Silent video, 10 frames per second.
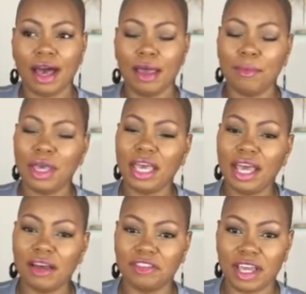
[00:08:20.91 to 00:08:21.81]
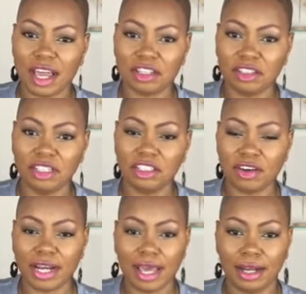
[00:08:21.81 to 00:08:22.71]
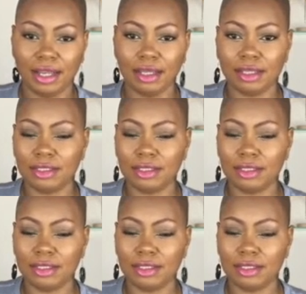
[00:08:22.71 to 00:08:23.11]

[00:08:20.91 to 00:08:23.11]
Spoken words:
I may have to actually start adding